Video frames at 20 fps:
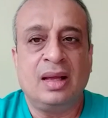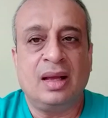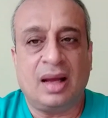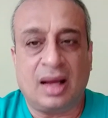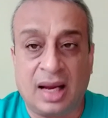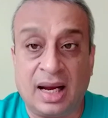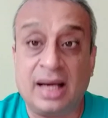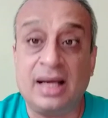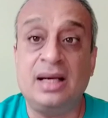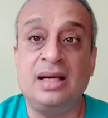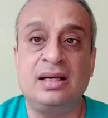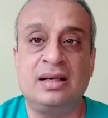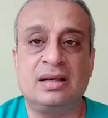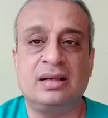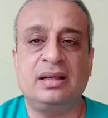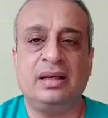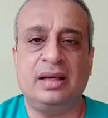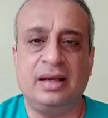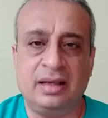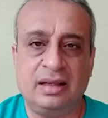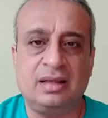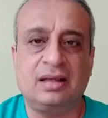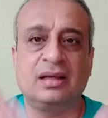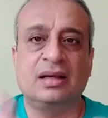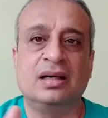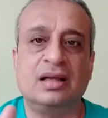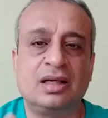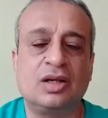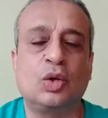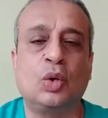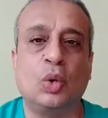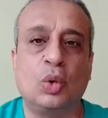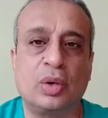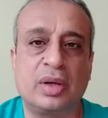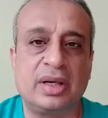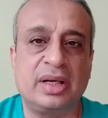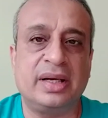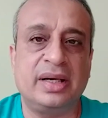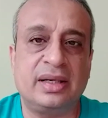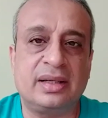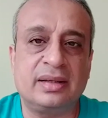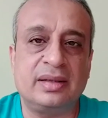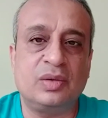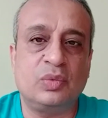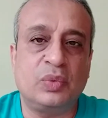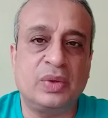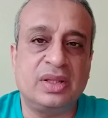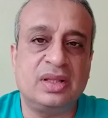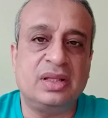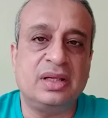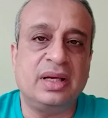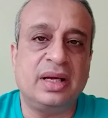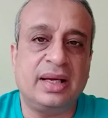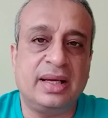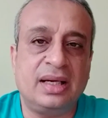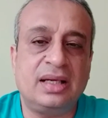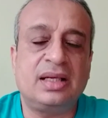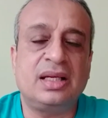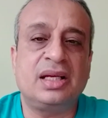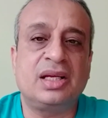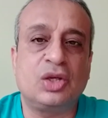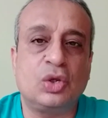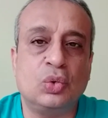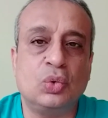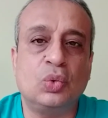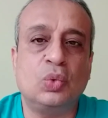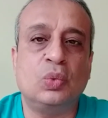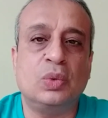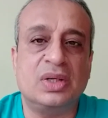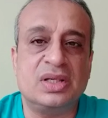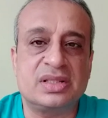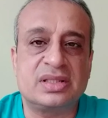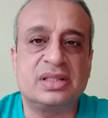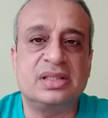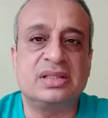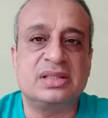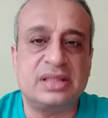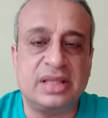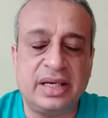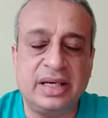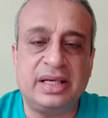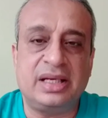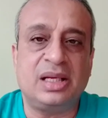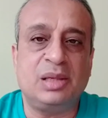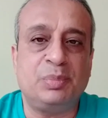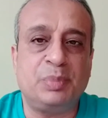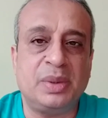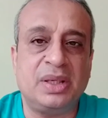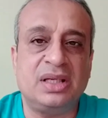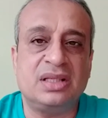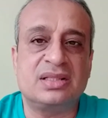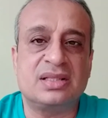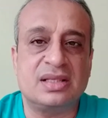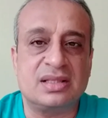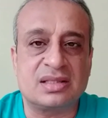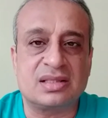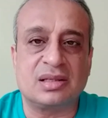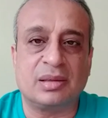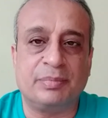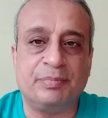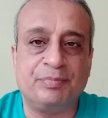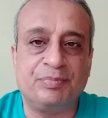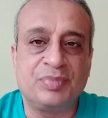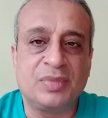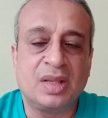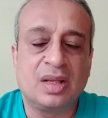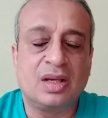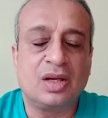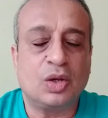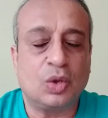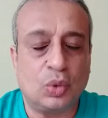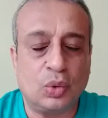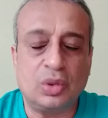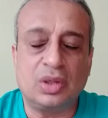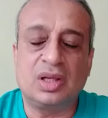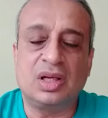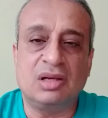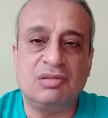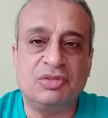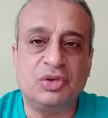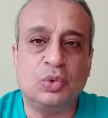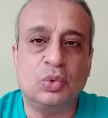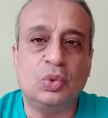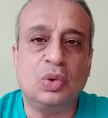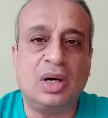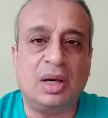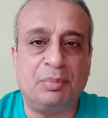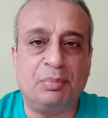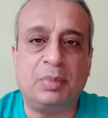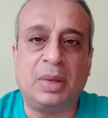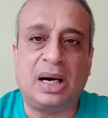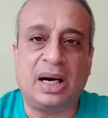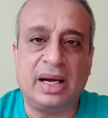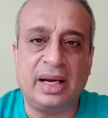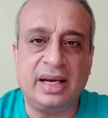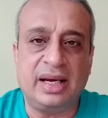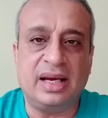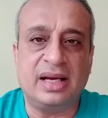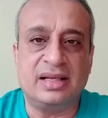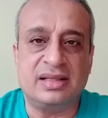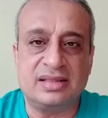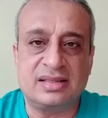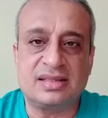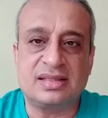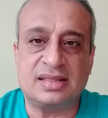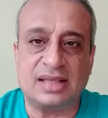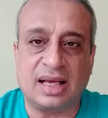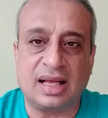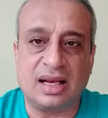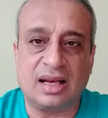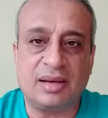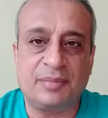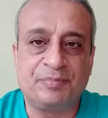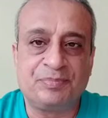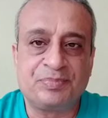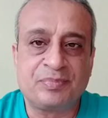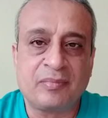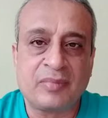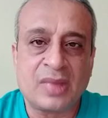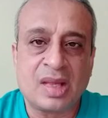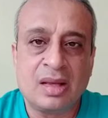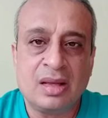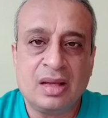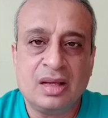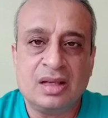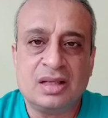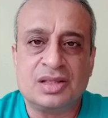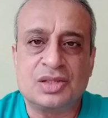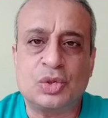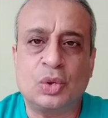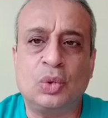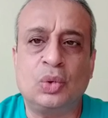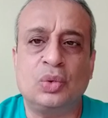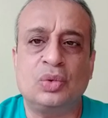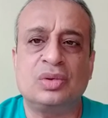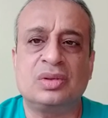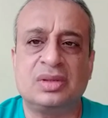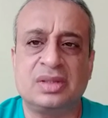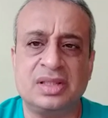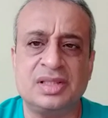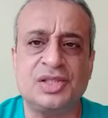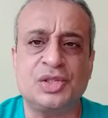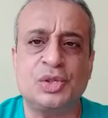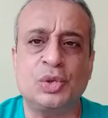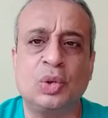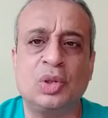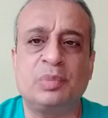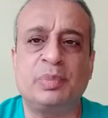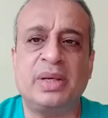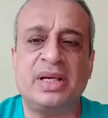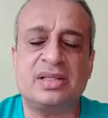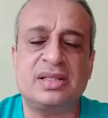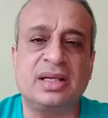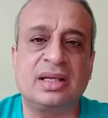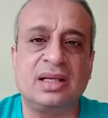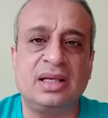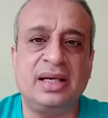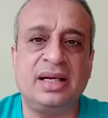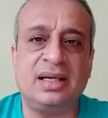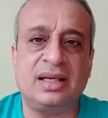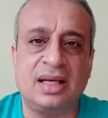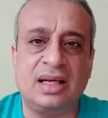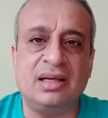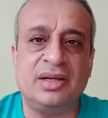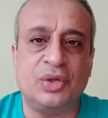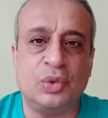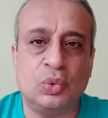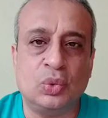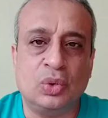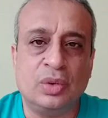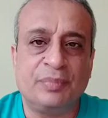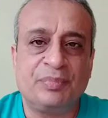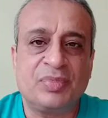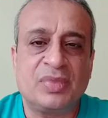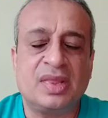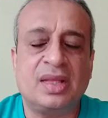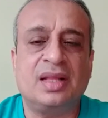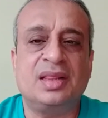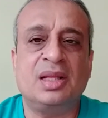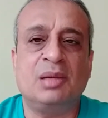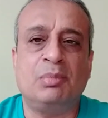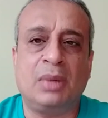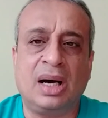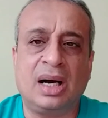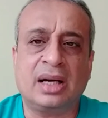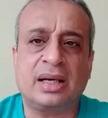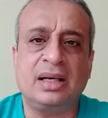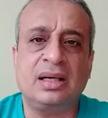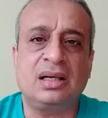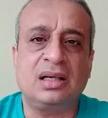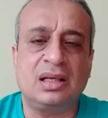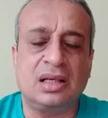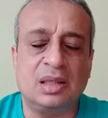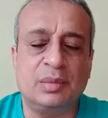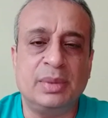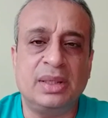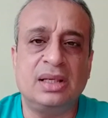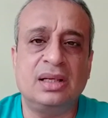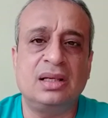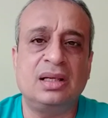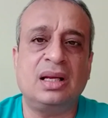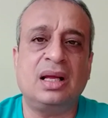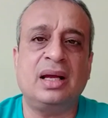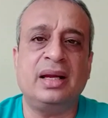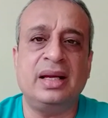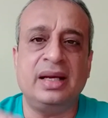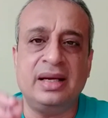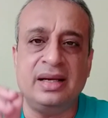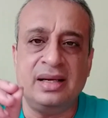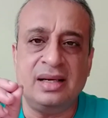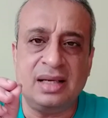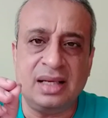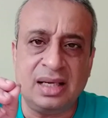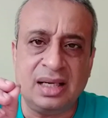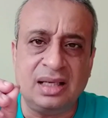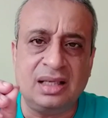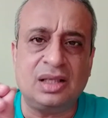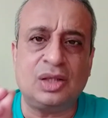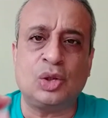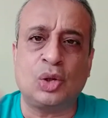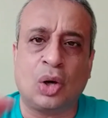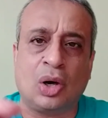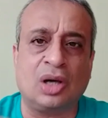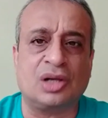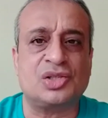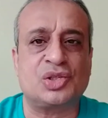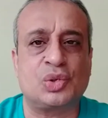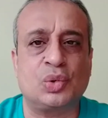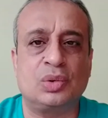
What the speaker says: and in turn correlated with the LTQ versus ATP system could give you a buy and sell. So this should basically tell you that the market terminal indeed talks to